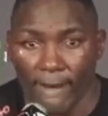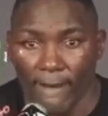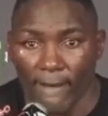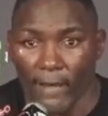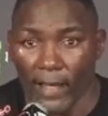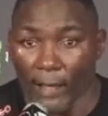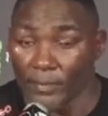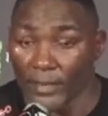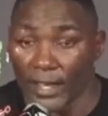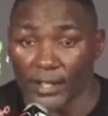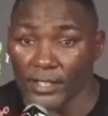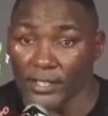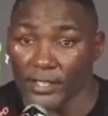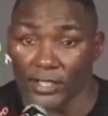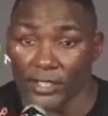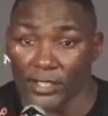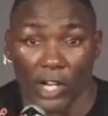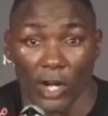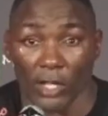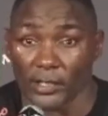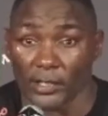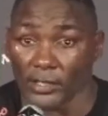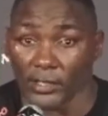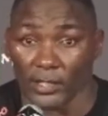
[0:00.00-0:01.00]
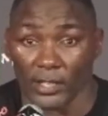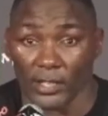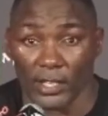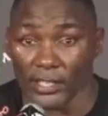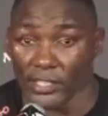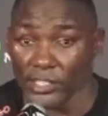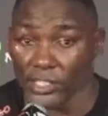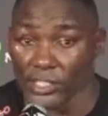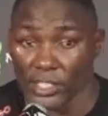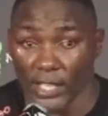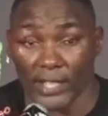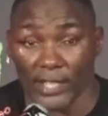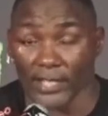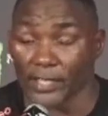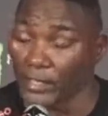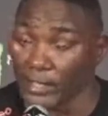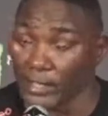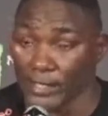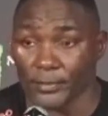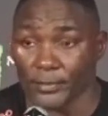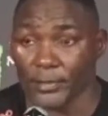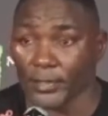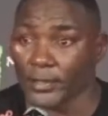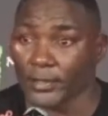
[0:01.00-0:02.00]
I'm not going to call it a lucky shot. He
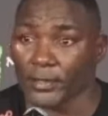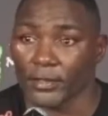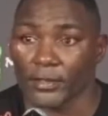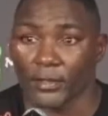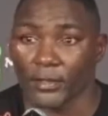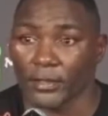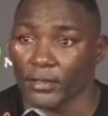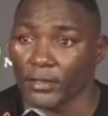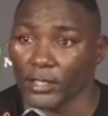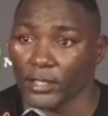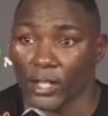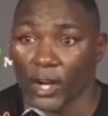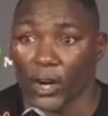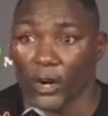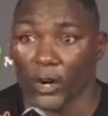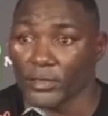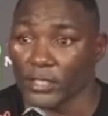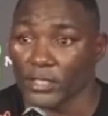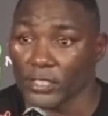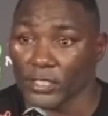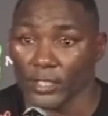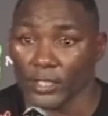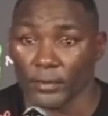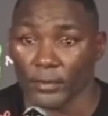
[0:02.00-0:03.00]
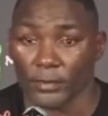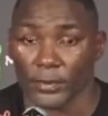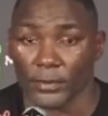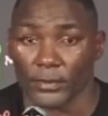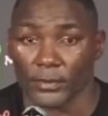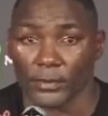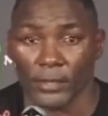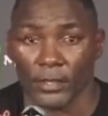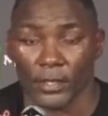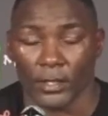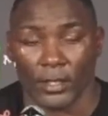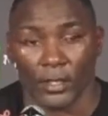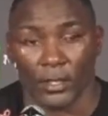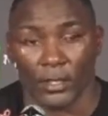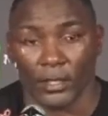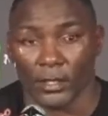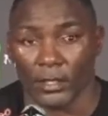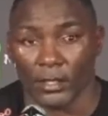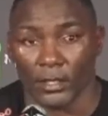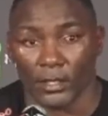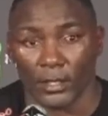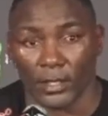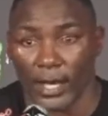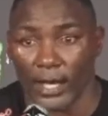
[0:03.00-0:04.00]
hit me. He caught me slipping,
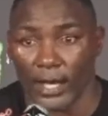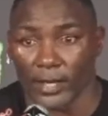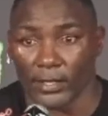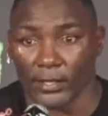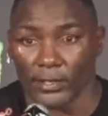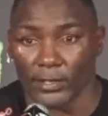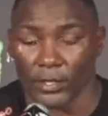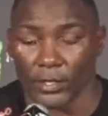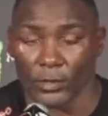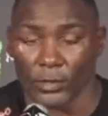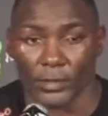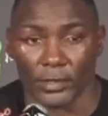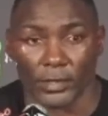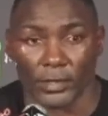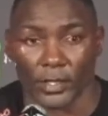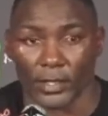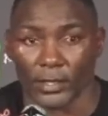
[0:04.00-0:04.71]
got in on me.